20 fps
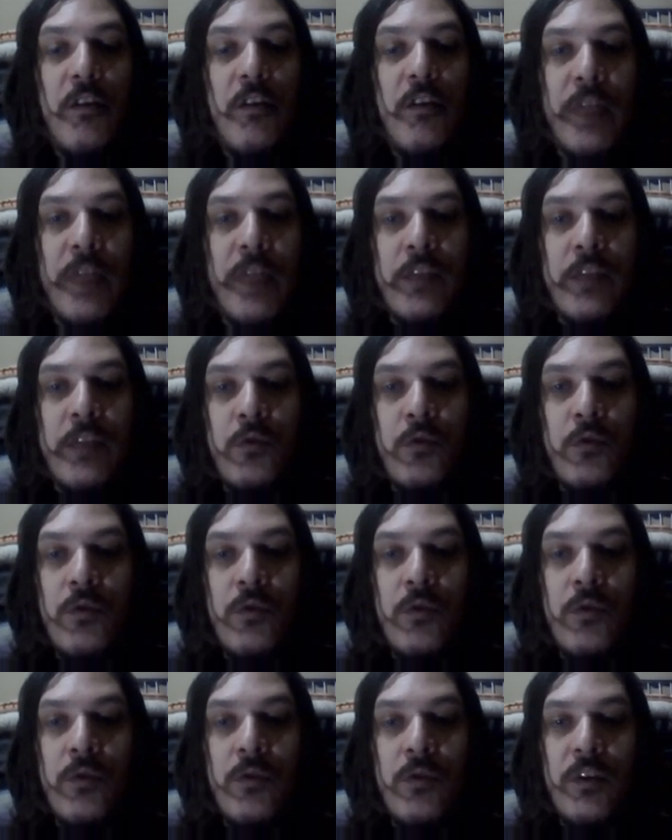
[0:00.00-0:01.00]
threaten
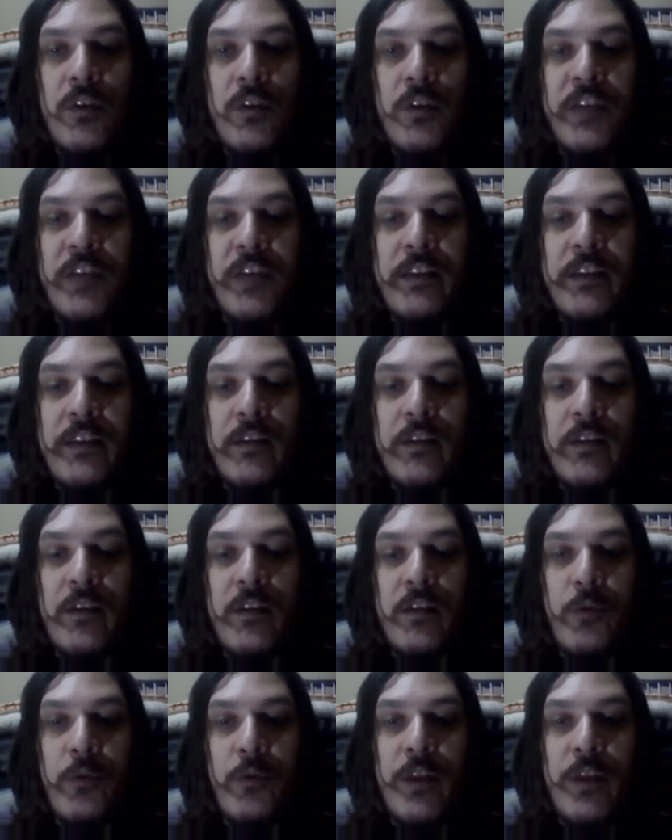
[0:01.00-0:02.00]
to threaten
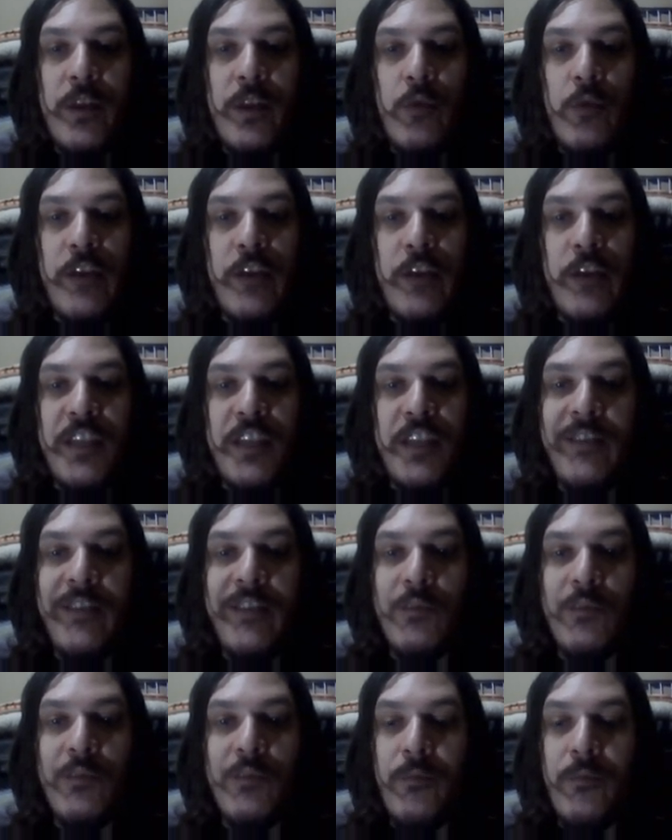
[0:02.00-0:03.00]
queen to
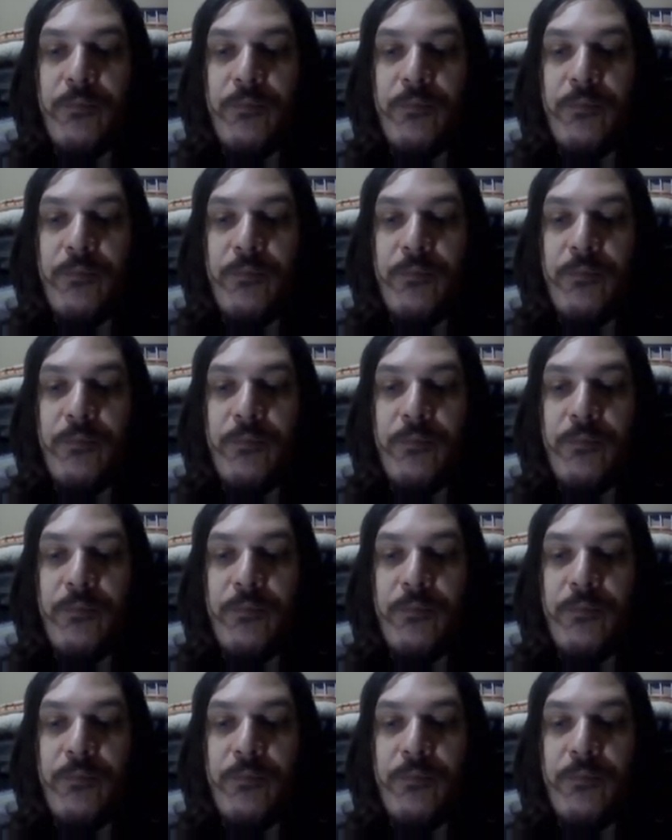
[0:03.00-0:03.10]
h7